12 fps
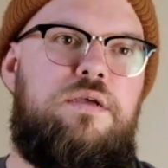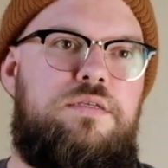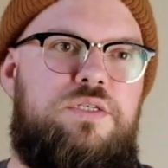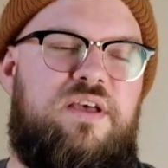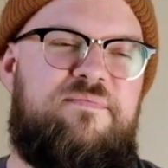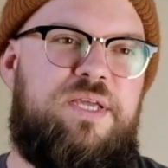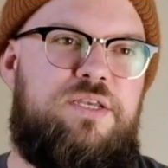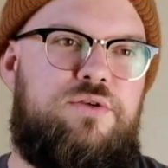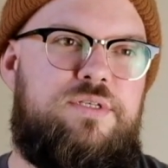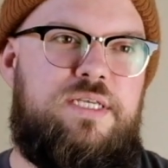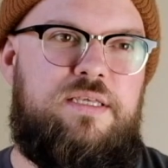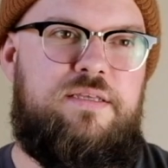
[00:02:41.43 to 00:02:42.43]
So I've been
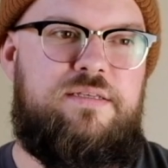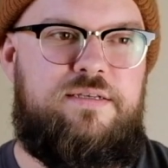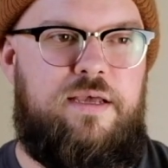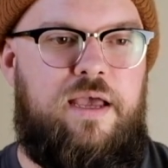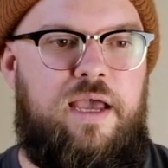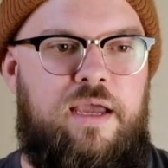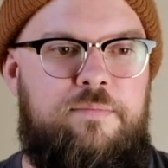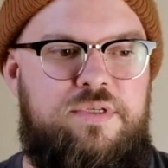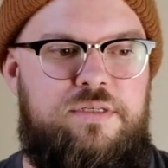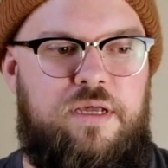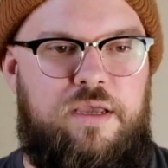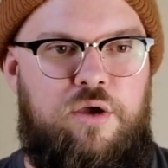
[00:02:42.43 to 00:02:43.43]
using this time
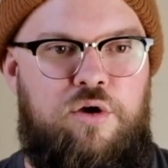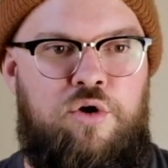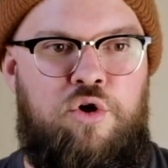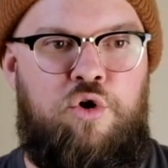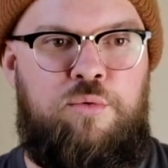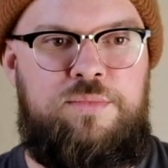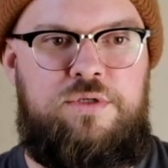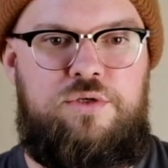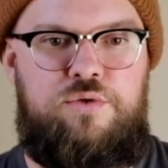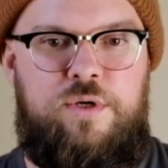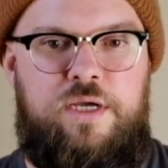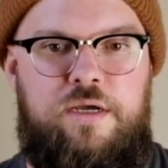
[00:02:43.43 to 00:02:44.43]
stuck at home
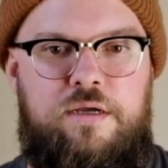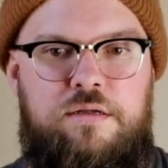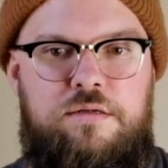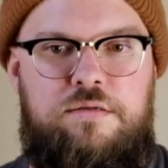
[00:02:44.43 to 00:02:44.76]
to